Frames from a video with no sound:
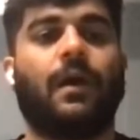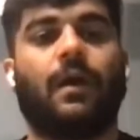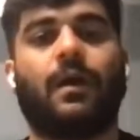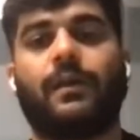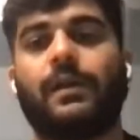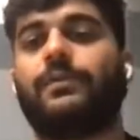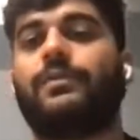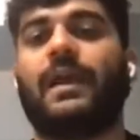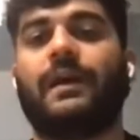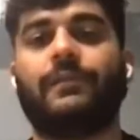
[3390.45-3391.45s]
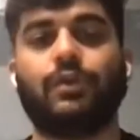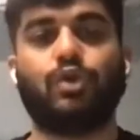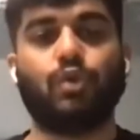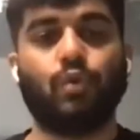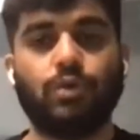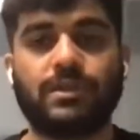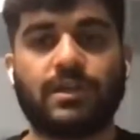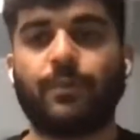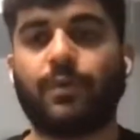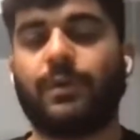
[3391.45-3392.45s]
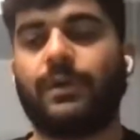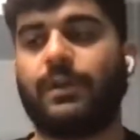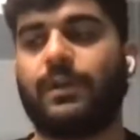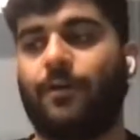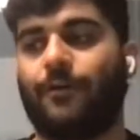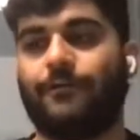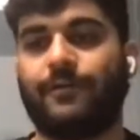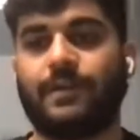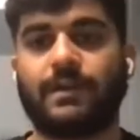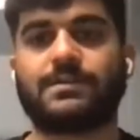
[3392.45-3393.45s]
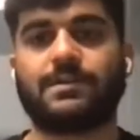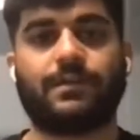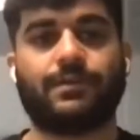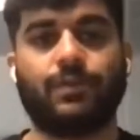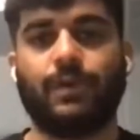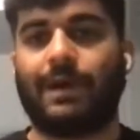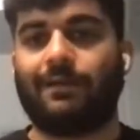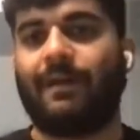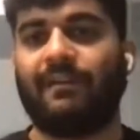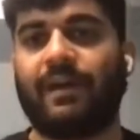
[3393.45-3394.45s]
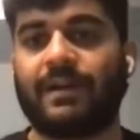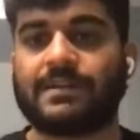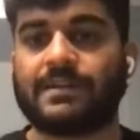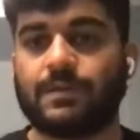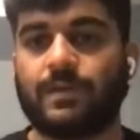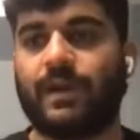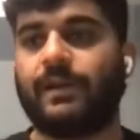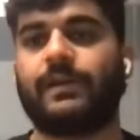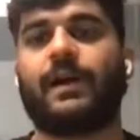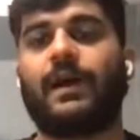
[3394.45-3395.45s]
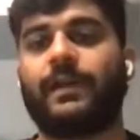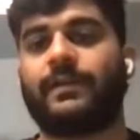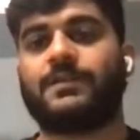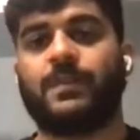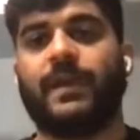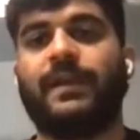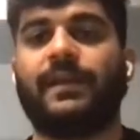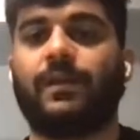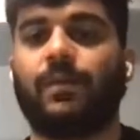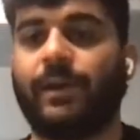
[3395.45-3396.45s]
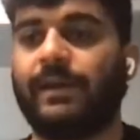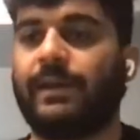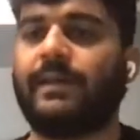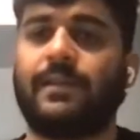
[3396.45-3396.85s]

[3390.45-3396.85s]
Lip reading: Now they have a huge community of youngsters who now have access to credit card and are spending it widely,